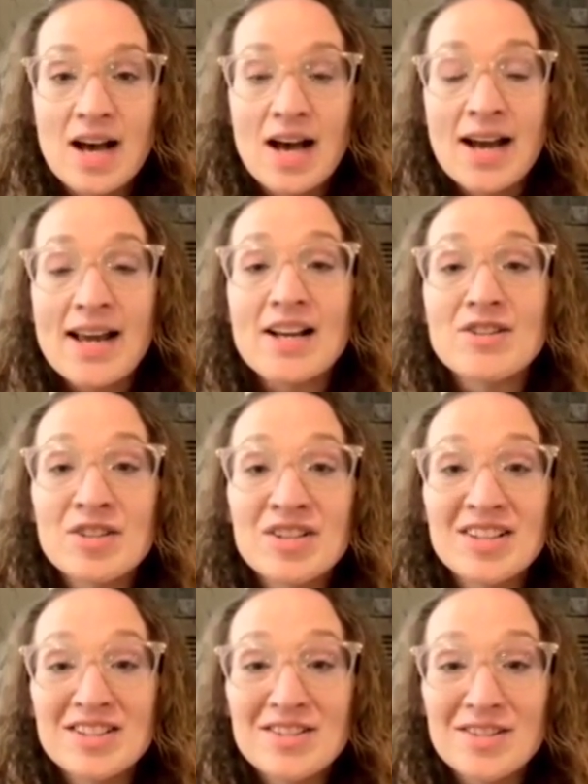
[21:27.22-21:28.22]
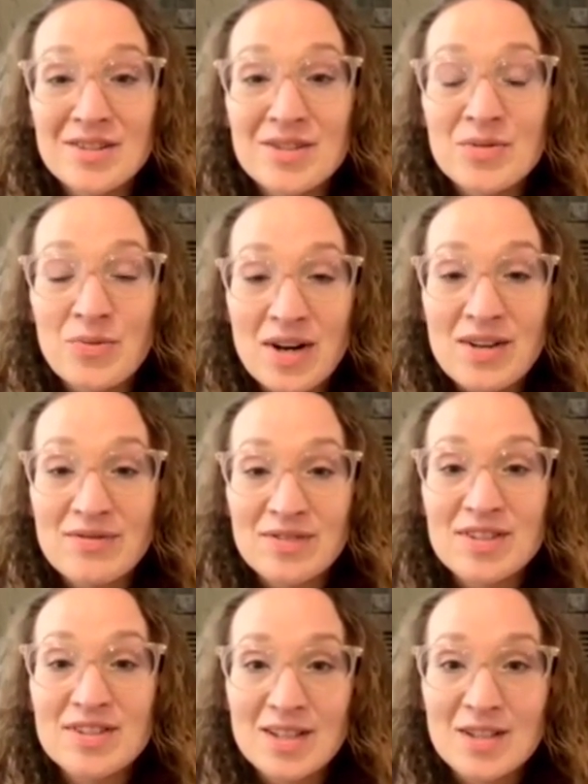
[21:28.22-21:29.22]
I entered into the
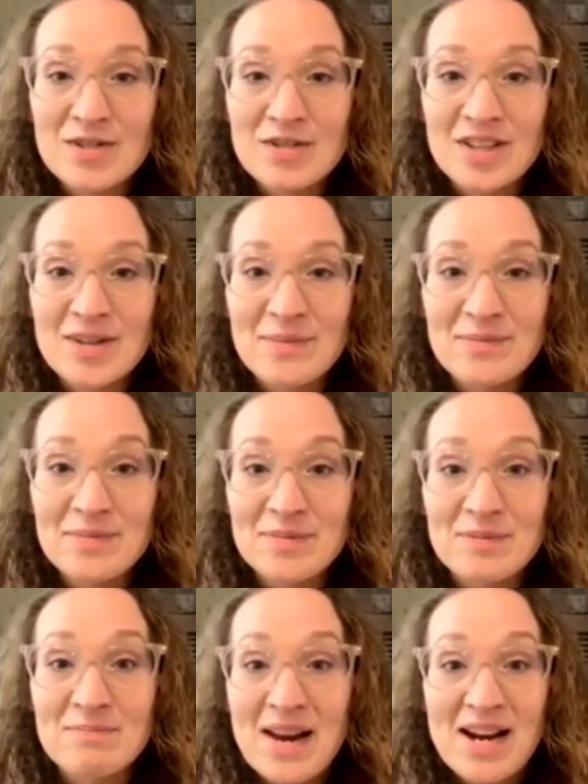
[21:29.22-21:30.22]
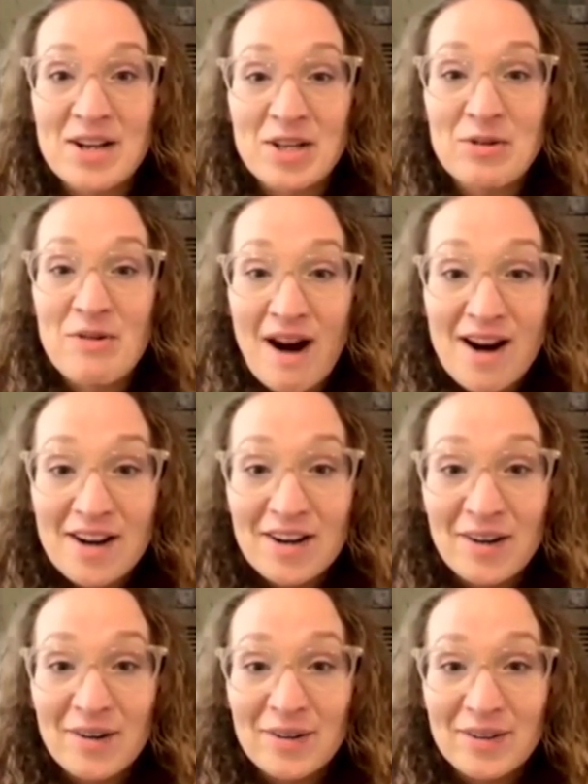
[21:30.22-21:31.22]
21st century of made a
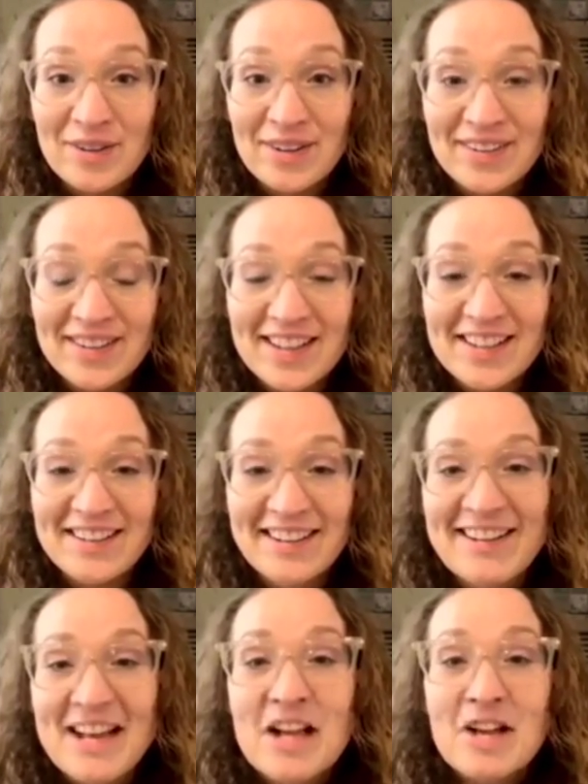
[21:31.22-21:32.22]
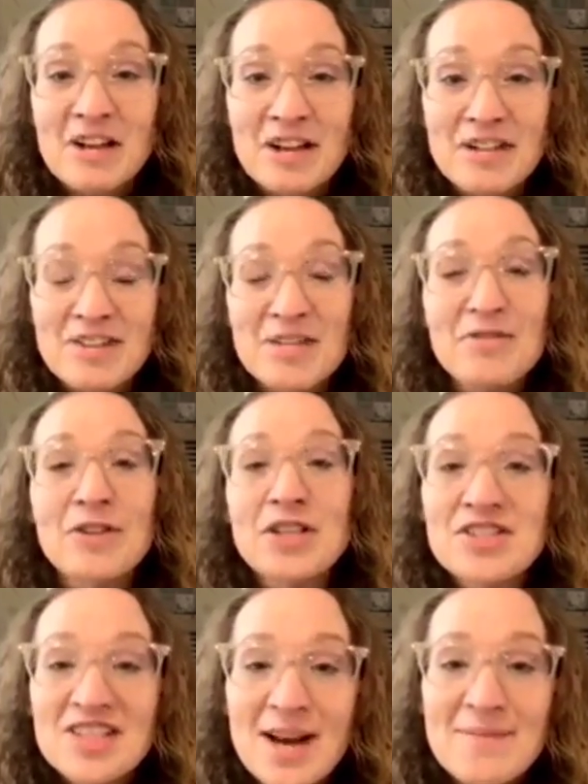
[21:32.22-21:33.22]
barcode. Like, the
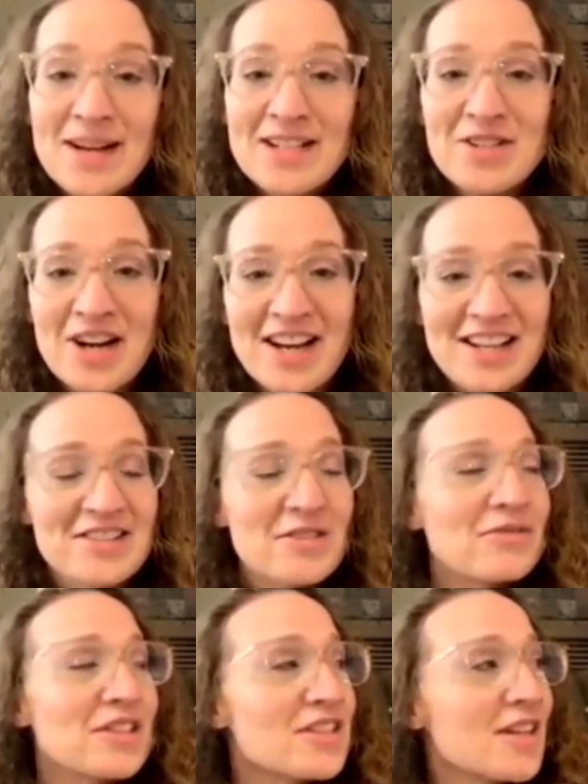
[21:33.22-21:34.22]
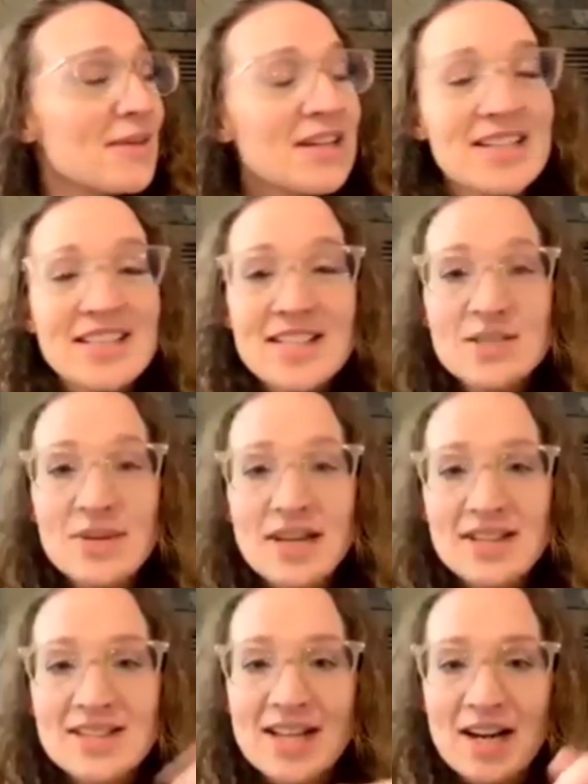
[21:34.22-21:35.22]
first time I did this, we had
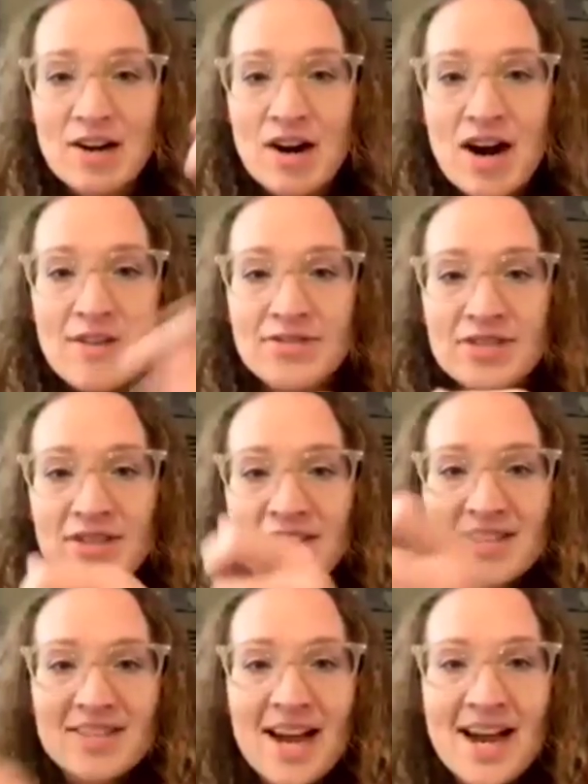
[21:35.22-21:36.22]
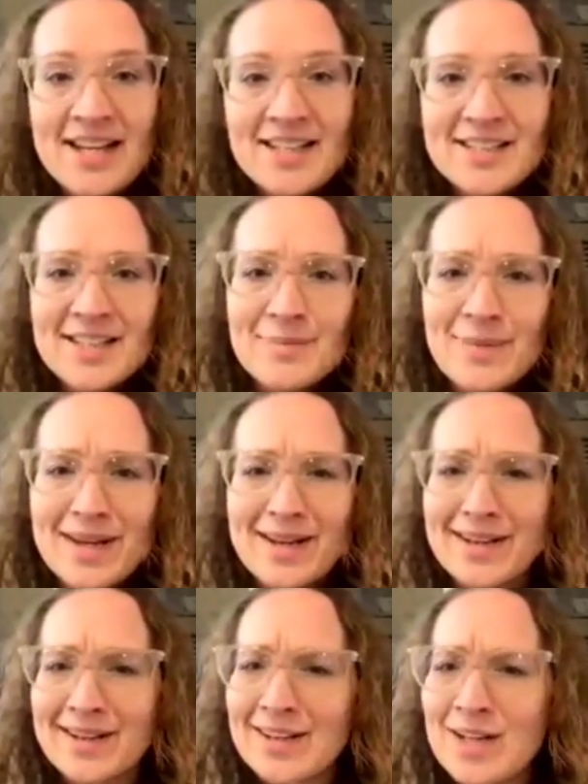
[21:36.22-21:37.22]
the tear-offs and the signs, and I'm like,
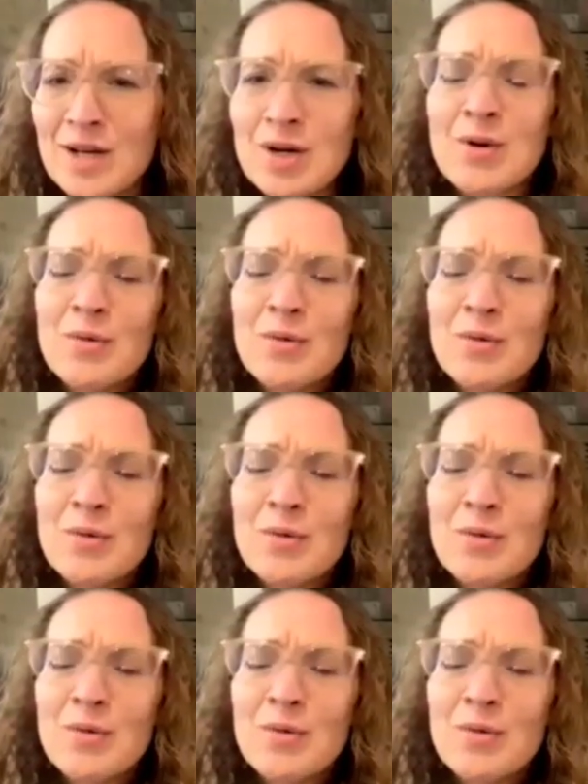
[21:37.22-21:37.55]
we